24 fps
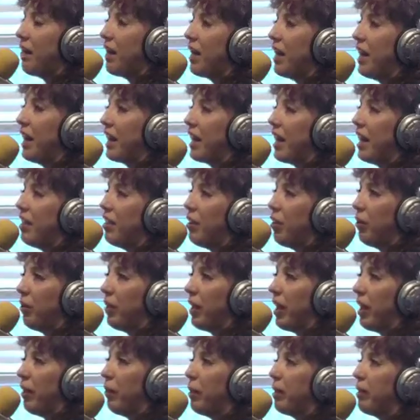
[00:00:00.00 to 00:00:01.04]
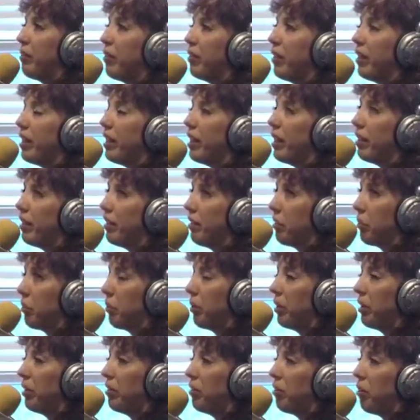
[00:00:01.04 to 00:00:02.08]
like I know that we've seen that
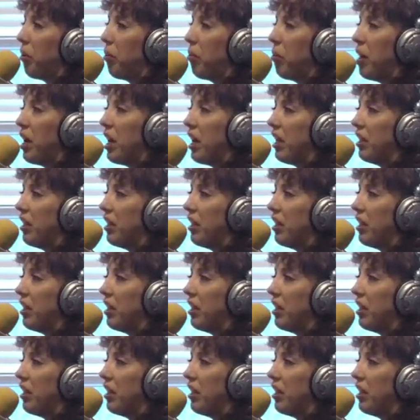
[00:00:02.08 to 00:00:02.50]
story so much.